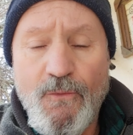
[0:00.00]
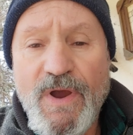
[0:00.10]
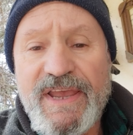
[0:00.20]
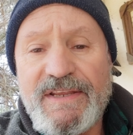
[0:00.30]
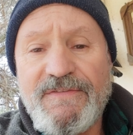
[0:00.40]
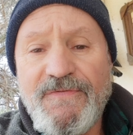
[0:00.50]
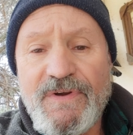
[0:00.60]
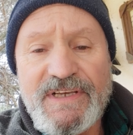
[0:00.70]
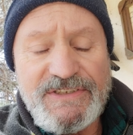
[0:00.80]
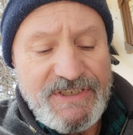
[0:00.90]
wait
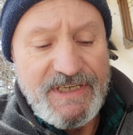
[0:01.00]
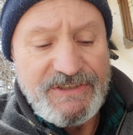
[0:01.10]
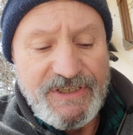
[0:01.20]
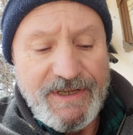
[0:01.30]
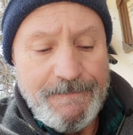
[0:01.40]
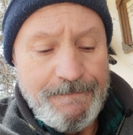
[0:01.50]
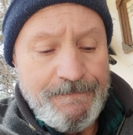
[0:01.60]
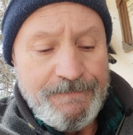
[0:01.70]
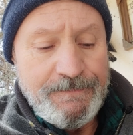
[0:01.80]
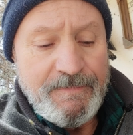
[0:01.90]
for his teaching.
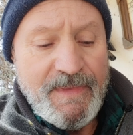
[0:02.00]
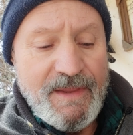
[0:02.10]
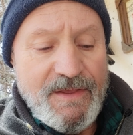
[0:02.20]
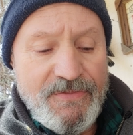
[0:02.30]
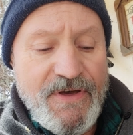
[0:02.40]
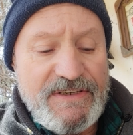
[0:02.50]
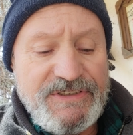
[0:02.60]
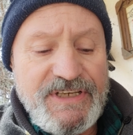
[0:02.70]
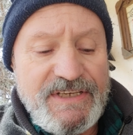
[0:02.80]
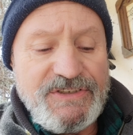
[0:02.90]
Thus
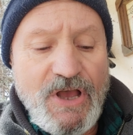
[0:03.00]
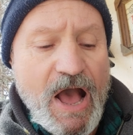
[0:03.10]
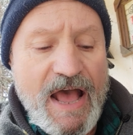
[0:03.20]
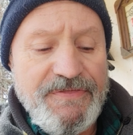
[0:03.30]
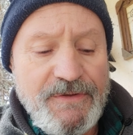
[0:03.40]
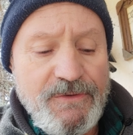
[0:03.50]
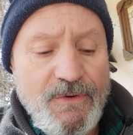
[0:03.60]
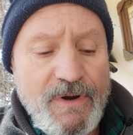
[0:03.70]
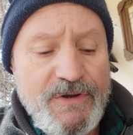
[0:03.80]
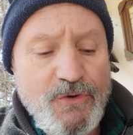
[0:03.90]
says God the
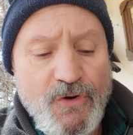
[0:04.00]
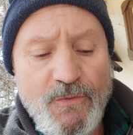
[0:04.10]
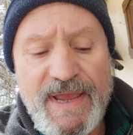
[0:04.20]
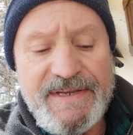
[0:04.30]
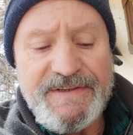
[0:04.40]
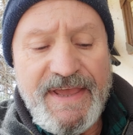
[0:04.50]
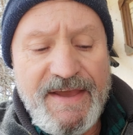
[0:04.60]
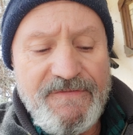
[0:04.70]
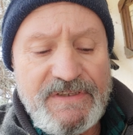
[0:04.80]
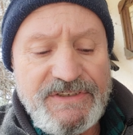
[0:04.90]
Lord, who created the
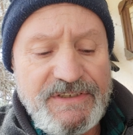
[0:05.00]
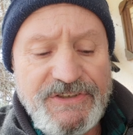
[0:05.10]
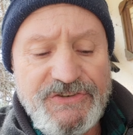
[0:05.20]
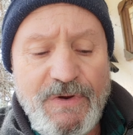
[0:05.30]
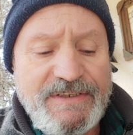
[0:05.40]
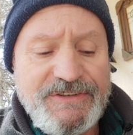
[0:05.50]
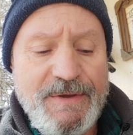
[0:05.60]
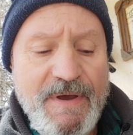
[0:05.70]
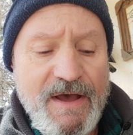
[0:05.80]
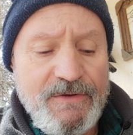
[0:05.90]
heavens and stretched
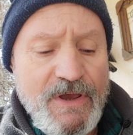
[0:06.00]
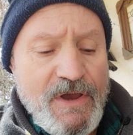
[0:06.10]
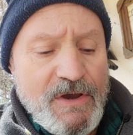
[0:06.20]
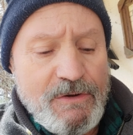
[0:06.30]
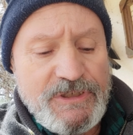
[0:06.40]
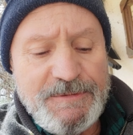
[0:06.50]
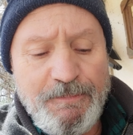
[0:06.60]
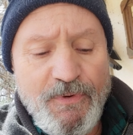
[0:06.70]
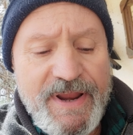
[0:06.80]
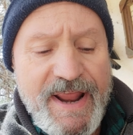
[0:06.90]
them out, who
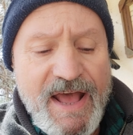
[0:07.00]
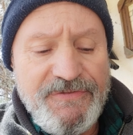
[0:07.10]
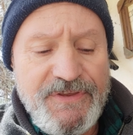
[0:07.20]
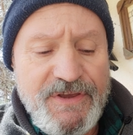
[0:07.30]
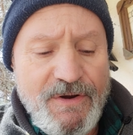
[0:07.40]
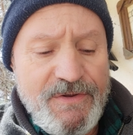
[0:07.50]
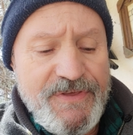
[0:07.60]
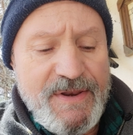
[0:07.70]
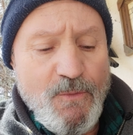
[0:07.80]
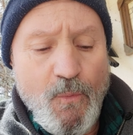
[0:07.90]
spread out the
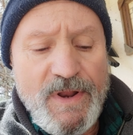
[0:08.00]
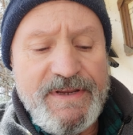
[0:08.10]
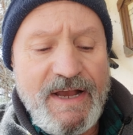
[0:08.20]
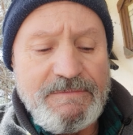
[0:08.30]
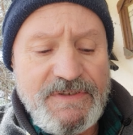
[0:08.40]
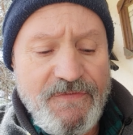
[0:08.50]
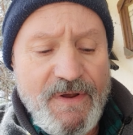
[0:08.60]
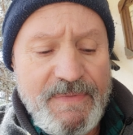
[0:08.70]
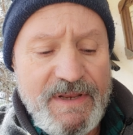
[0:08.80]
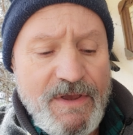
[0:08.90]
earth and what comes
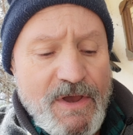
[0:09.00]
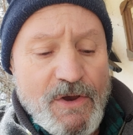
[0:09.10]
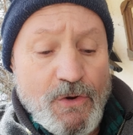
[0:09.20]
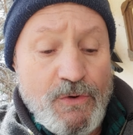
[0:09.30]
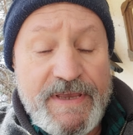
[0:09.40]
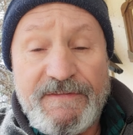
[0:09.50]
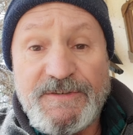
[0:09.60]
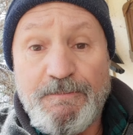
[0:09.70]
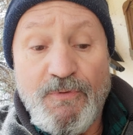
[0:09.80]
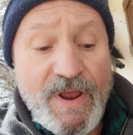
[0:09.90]
from it, who
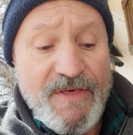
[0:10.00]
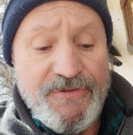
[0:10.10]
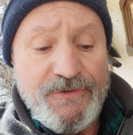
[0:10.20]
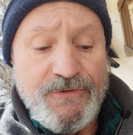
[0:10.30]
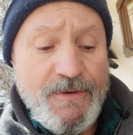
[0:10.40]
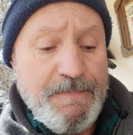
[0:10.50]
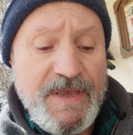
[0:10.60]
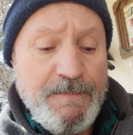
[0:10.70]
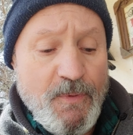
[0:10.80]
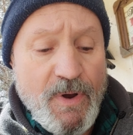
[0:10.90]
gives breath to the
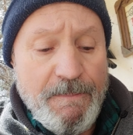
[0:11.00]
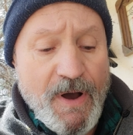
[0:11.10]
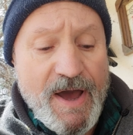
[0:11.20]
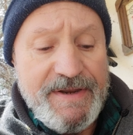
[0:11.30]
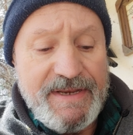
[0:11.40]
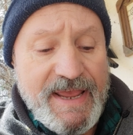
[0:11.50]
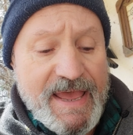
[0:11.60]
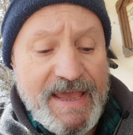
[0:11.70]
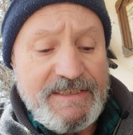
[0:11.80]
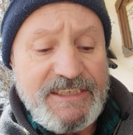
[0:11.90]
people upon it,
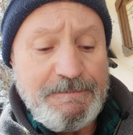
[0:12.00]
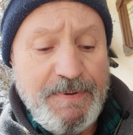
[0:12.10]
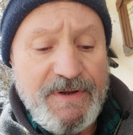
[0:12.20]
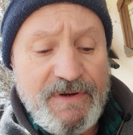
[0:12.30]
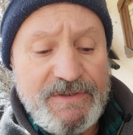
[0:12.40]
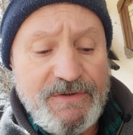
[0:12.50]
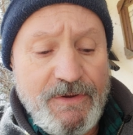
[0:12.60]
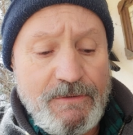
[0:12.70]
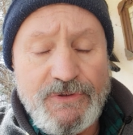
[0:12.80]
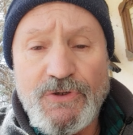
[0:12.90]
and spirit to
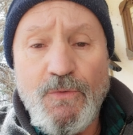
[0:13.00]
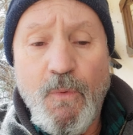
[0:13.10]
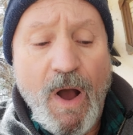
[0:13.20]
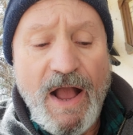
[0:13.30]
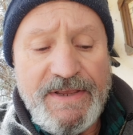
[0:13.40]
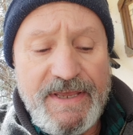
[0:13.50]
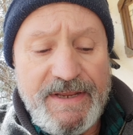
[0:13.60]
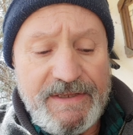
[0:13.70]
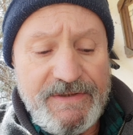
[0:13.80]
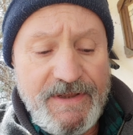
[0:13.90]
those who walk in
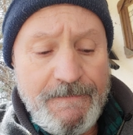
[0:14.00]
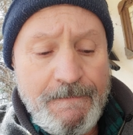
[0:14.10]
it.